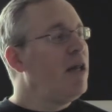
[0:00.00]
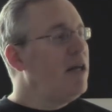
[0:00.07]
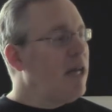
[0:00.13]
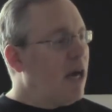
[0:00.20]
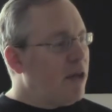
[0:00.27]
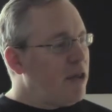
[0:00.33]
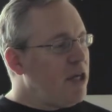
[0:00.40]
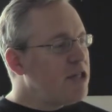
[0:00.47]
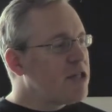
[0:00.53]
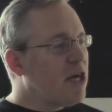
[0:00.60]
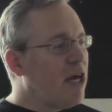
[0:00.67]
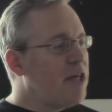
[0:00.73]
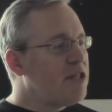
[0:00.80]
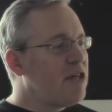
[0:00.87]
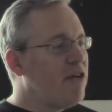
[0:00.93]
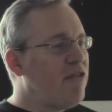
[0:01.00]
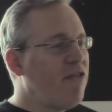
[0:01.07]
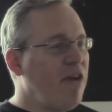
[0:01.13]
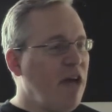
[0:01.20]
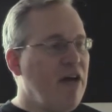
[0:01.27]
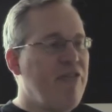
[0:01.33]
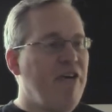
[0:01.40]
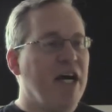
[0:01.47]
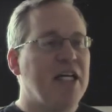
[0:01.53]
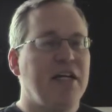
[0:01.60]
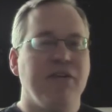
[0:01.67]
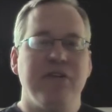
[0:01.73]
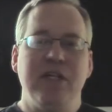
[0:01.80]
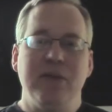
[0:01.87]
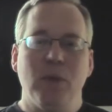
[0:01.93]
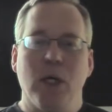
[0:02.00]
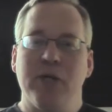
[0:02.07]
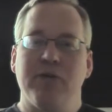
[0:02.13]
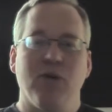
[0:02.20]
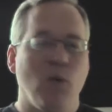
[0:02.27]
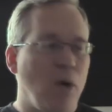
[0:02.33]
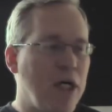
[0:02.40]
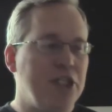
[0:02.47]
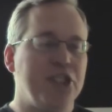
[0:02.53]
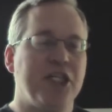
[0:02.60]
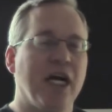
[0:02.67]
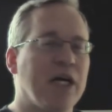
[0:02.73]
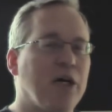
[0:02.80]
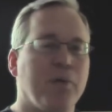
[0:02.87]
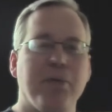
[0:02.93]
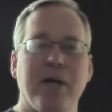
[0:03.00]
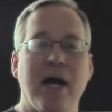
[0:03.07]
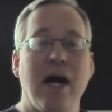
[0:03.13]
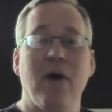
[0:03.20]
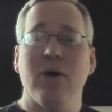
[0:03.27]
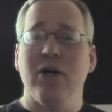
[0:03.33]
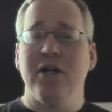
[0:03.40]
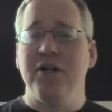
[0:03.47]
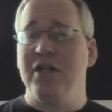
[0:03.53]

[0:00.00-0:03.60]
now these guys have effectively worked for 1 shekel per hour,